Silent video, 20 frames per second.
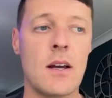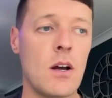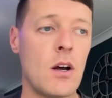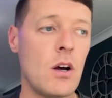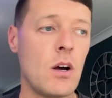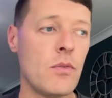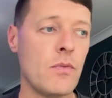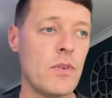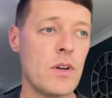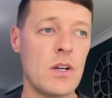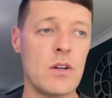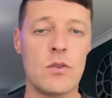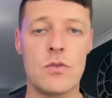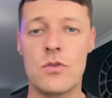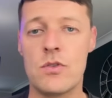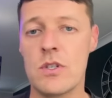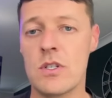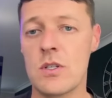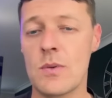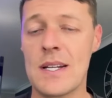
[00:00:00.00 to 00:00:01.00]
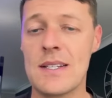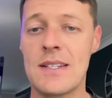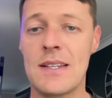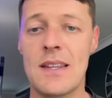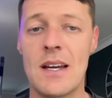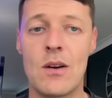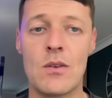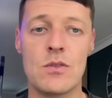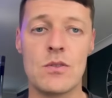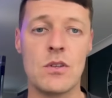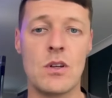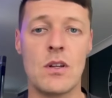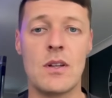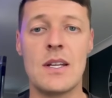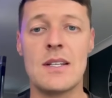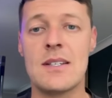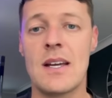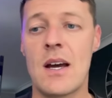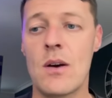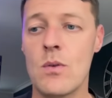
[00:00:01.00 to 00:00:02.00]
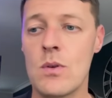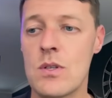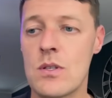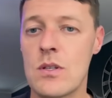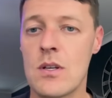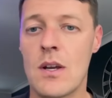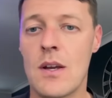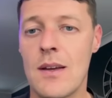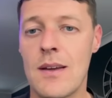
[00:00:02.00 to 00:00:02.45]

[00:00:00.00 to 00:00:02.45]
offer 120,000 on this house.